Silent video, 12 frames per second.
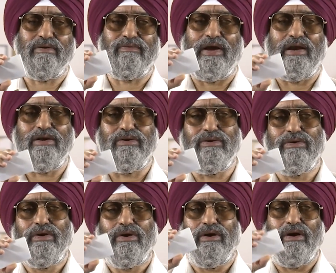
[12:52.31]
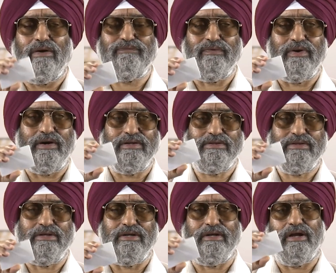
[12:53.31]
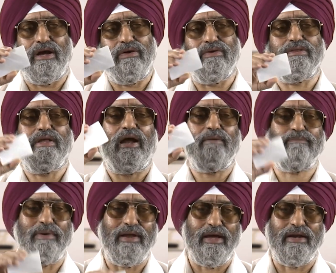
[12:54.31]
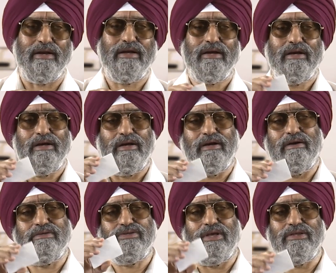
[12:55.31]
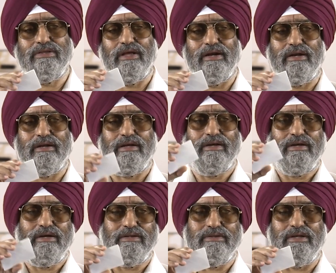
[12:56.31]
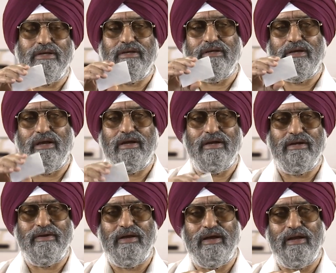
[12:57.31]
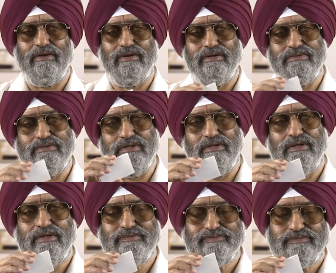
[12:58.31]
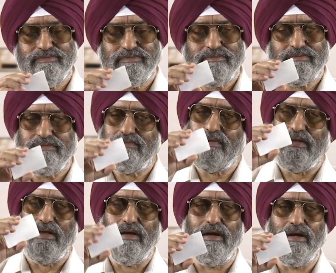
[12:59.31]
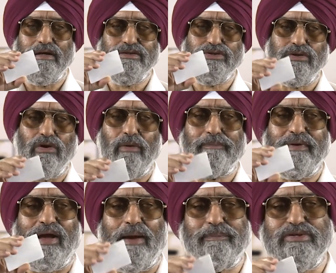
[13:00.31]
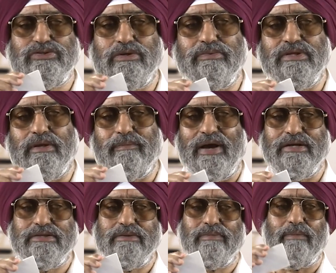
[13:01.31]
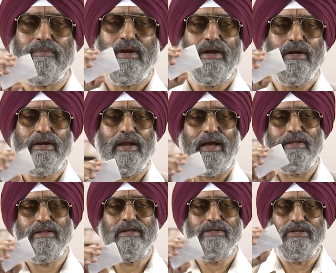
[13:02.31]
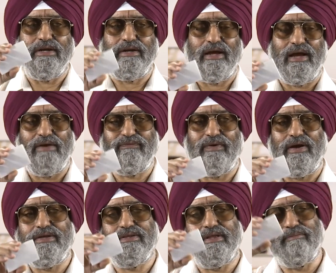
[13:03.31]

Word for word: value of uh, theta or that plane uh, such that the uh, l and the uh, slope happens to be the maximum tan theta alpha is the